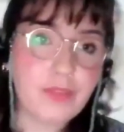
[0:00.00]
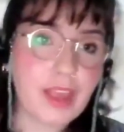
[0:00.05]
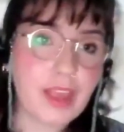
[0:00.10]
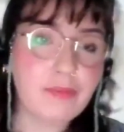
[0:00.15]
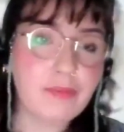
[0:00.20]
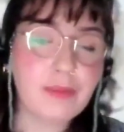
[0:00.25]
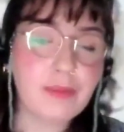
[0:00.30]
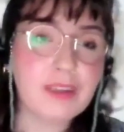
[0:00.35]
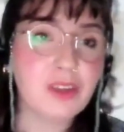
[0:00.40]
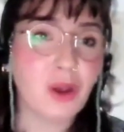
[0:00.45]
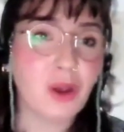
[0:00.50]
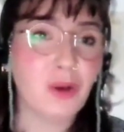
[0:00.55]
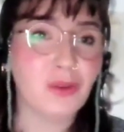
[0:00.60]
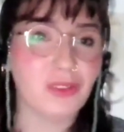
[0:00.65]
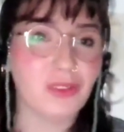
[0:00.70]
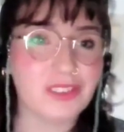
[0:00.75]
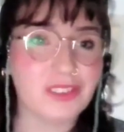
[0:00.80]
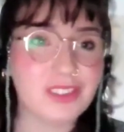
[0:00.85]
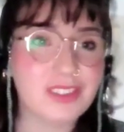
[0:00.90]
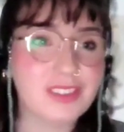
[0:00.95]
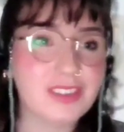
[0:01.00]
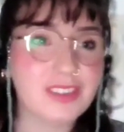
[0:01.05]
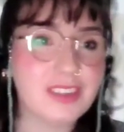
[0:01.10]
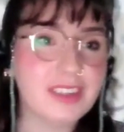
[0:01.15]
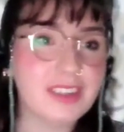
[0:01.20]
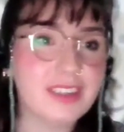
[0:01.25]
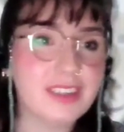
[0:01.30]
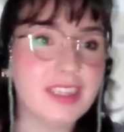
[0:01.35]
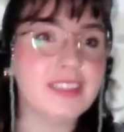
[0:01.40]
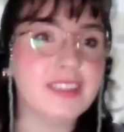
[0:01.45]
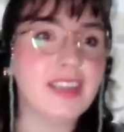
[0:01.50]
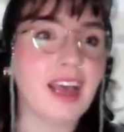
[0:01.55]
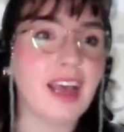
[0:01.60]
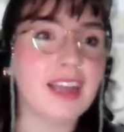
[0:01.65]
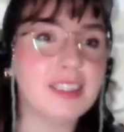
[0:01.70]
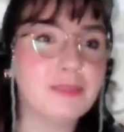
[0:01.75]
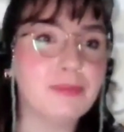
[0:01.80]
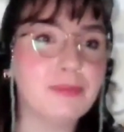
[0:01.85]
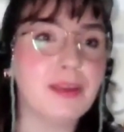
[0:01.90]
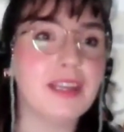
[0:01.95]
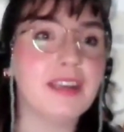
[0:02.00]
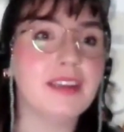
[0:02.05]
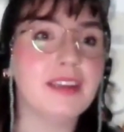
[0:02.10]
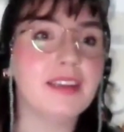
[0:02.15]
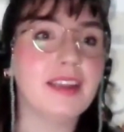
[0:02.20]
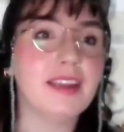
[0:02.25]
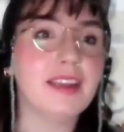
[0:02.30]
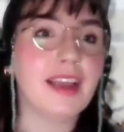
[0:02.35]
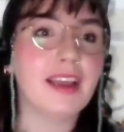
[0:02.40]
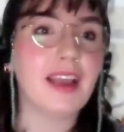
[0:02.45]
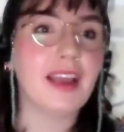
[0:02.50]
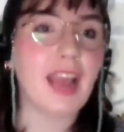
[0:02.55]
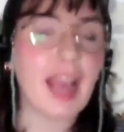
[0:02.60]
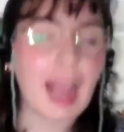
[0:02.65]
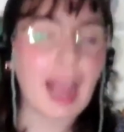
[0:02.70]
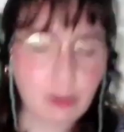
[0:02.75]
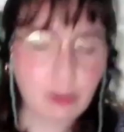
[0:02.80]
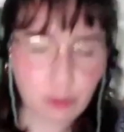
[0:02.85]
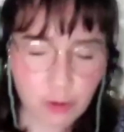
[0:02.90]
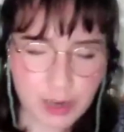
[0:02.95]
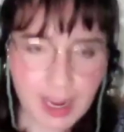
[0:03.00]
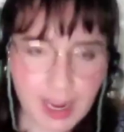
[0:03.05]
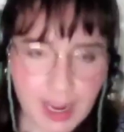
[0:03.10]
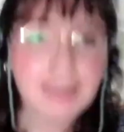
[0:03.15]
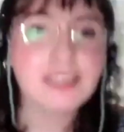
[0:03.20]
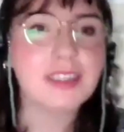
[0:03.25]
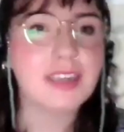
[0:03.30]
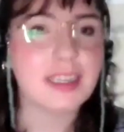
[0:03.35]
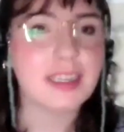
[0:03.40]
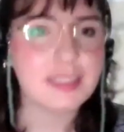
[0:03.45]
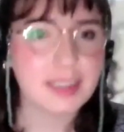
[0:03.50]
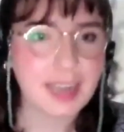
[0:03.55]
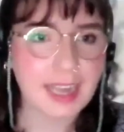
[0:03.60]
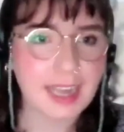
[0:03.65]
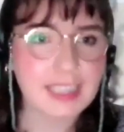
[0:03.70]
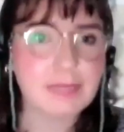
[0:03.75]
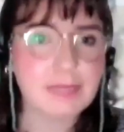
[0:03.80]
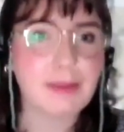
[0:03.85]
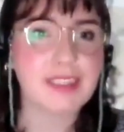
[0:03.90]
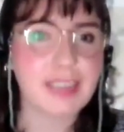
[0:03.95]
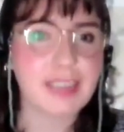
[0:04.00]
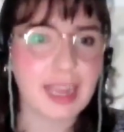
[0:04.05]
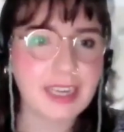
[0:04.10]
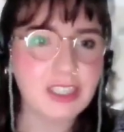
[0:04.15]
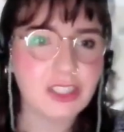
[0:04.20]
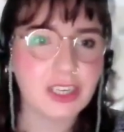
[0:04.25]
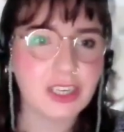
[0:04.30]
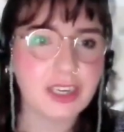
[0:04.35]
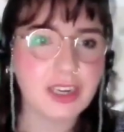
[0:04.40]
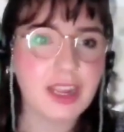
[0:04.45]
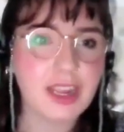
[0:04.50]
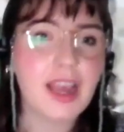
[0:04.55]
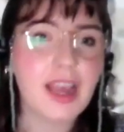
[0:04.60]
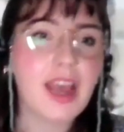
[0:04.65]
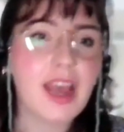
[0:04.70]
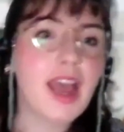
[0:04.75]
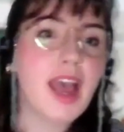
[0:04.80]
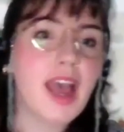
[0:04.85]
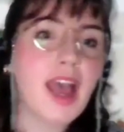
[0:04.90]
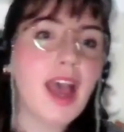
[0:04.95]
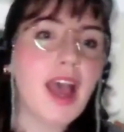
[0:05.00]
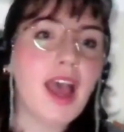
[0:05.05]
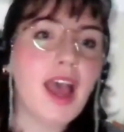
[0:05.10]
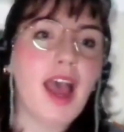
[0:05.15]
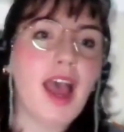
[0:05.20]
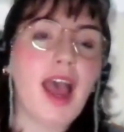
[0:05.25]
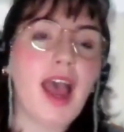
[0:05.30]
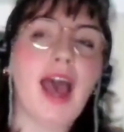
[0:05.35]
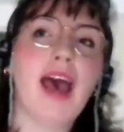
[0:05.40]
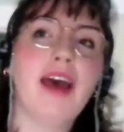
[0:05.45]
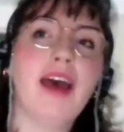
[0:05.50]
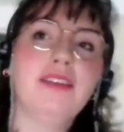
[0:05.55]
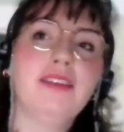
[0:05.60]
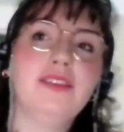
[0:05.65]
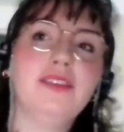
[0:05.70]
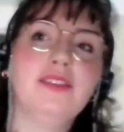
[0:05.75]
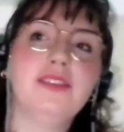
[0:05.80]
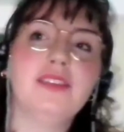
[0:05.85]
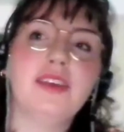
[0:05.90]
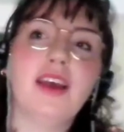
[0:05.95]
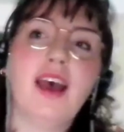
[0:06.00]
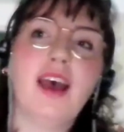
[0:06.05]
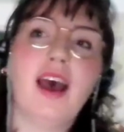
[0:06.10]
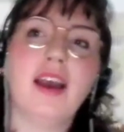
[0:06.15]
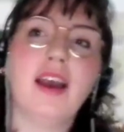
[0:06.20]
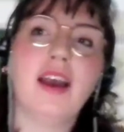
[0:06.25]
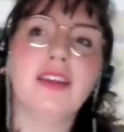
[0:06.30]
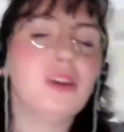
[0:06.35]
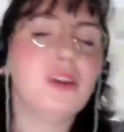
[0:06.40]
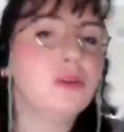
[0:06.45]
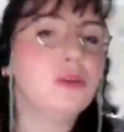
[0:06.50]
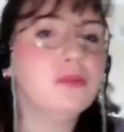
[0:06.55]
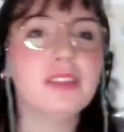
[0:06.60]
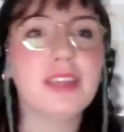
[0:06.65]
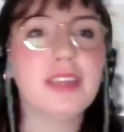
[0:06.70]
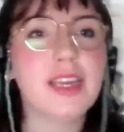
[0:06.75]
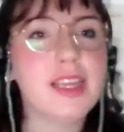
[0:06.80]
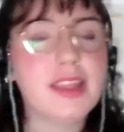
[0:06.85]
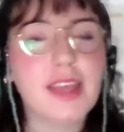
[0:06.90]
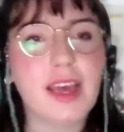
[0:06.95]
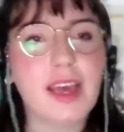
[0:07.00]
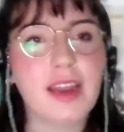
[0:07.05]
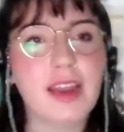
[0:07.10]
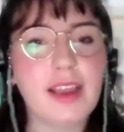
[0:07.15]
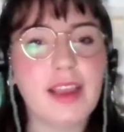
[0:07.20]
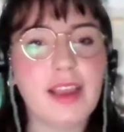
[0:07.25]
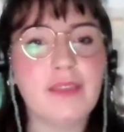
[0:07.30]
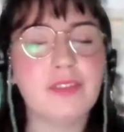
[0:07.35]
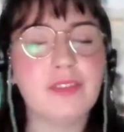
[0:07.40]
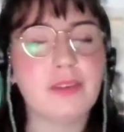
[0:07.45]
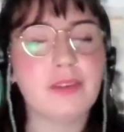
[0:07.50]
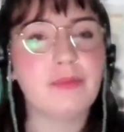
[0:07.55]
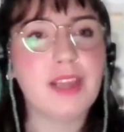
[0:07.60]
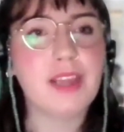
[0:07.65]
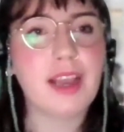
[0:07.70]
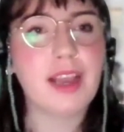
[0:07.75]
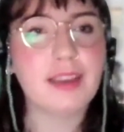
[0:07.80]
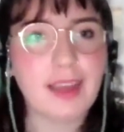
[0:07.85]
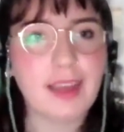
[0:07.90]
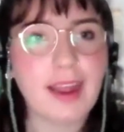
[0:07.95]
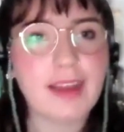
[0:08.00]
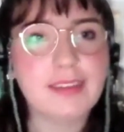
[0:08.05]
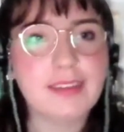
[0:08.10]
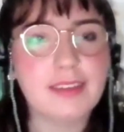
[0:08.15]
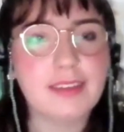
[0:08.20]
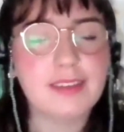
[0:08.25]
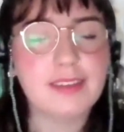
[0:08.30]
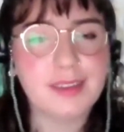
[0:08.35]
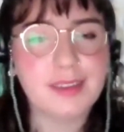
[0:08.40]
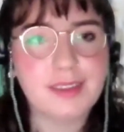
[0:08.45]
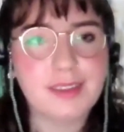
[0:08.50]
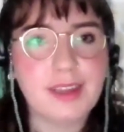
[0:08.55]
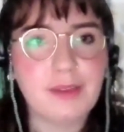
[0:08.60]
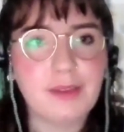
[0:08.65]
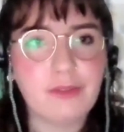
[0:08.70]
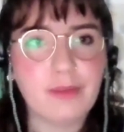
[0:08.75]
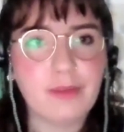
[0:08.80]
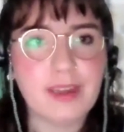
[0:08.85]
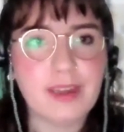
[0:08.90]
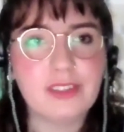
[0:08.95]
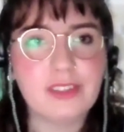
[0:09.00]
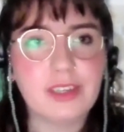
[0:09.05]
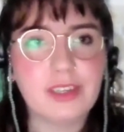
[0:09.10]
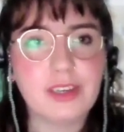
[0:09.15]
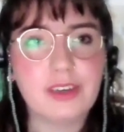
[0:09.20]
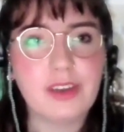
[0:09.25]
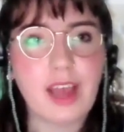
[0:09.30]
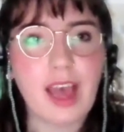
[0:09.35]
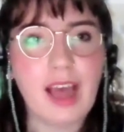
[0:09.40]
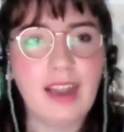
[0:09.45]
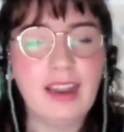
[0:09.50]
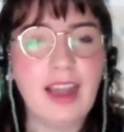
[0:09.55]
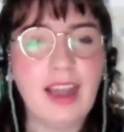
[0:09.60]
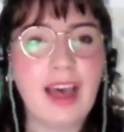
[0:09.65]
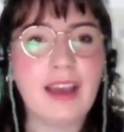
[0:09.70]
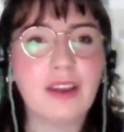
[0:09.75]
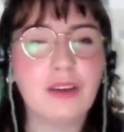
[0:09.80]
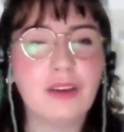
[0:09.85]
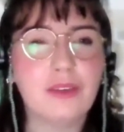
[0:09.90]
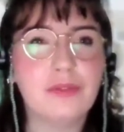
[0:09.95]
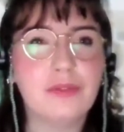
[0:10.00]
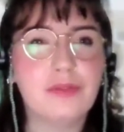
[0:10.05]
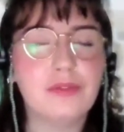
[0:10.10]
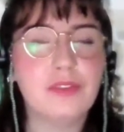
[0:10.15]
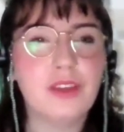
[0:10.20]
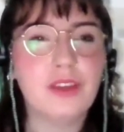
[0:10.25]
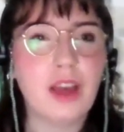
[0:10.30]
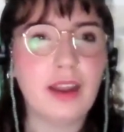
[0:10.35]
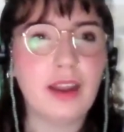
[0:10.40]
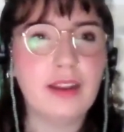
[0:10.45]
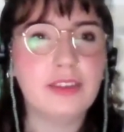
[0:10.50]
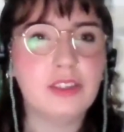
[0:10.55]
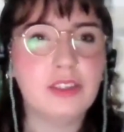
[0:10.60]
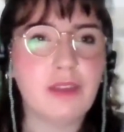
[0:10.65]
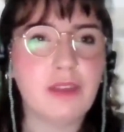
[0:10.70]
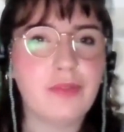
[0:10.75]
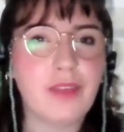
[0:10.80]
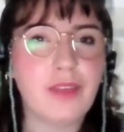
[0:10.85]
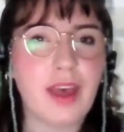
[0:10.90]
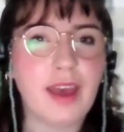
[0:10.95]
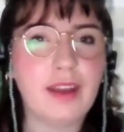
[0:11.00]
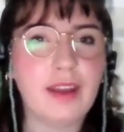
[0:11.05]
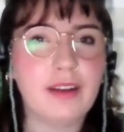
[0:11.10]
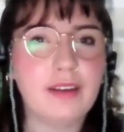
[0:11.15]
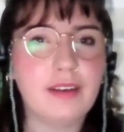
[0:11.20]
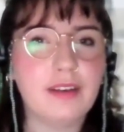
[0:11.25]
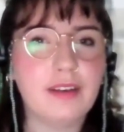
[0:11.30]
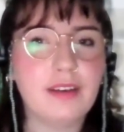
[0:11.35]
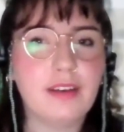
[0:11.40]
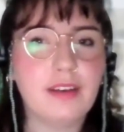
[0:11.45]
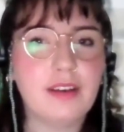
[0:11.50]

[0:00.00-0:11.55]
they've been told this has been created as an expectation. And I don't think that if somebody has access to the information, a lack of knowledge around that,